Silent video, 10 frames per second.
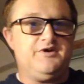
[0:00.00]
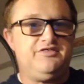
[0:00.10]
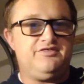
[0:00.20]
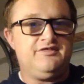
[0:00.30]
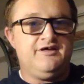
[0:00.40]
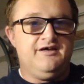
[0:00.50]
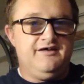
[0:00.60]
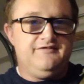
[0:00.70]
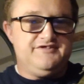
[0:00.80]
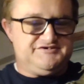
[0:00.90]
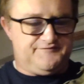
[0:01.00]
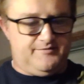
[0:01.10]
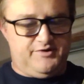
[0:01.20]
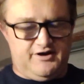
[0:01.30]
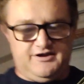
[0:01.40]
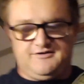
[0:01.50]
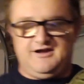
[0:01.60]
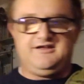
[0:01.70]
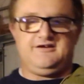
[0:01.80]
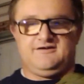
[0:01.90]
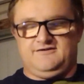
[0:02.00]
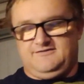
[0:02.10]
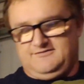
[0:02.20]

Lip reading: with this front pocket right here.